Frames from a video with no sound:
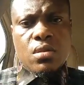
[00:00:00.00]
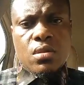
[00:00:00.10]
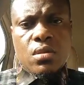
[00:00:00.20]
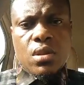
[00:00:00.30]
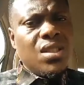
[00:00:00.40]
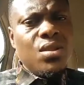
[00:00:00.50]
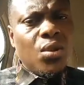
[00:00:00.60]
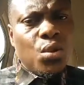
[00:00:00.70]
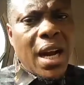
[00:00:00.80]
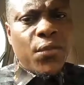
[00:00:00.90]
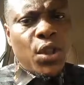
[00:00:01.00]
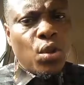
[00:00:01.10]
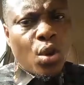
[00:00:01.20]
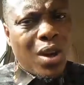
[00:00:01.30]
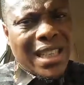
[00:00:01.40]
It's not right for you
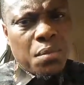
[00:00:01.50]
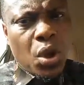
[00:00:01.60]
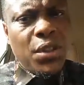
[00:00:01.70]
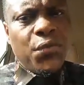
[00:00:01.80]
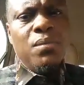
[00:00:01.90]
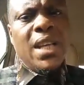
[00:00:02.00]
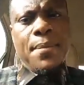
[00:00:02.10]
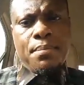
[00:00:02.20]
to collect money from them.